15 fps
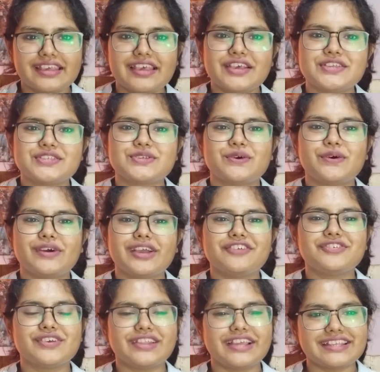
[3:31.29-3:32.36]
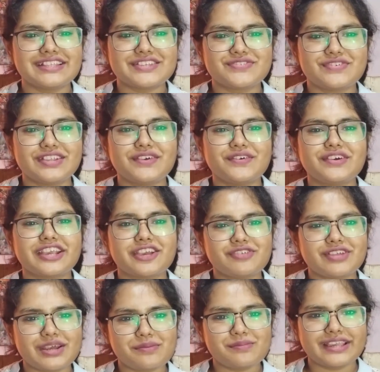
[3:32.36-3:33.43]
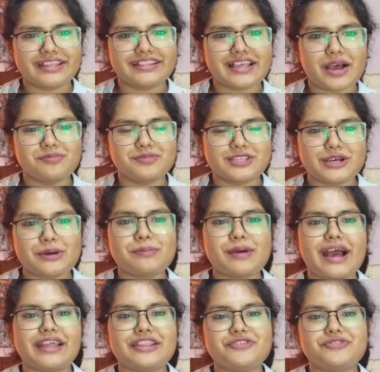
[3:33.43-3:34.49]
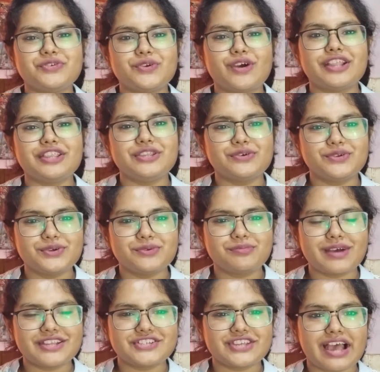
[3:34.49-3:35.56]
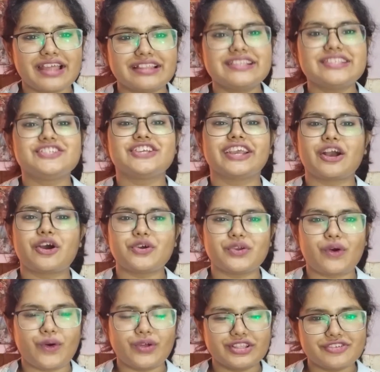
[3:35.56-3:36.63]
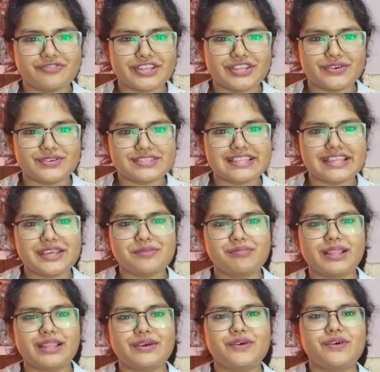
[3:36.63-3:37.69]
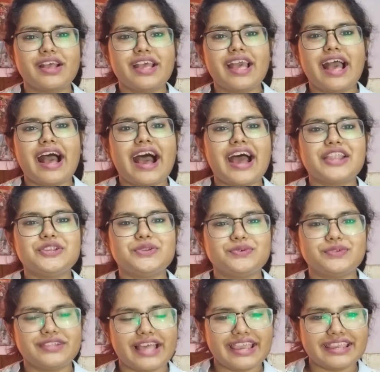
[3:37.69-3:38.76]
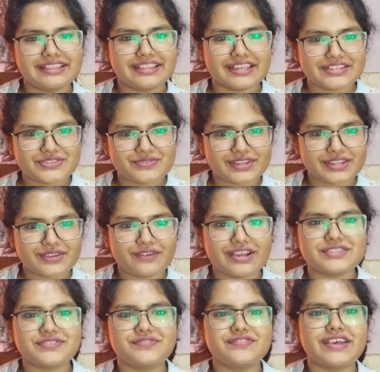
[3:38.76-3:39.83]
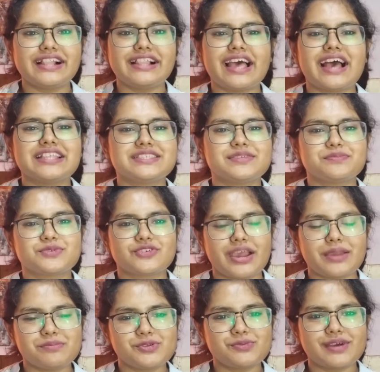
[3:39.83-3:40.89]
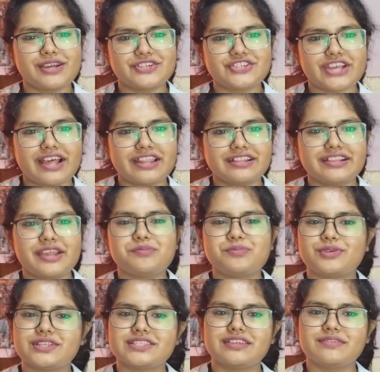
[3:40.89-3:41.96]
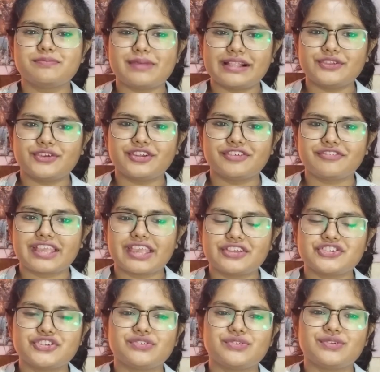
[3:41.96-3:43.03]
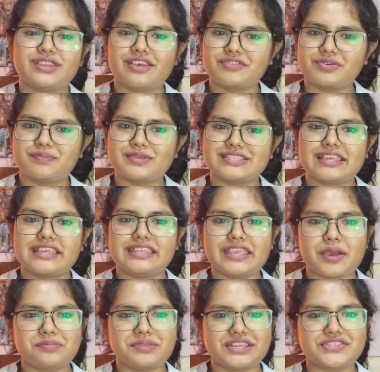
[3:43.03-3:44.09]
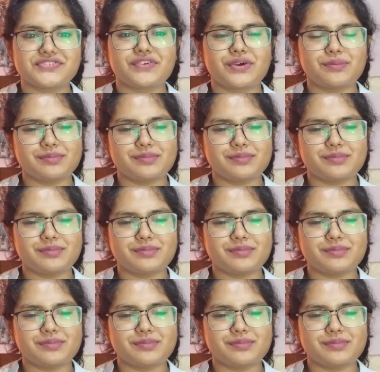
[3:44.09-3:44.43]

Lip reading: So if you like this video, give it a big thumbs up, and if you are new to my channel, check out all the videos linked below and do like this video as well and subscribe to my channel and press the bell notification to never miss any updates from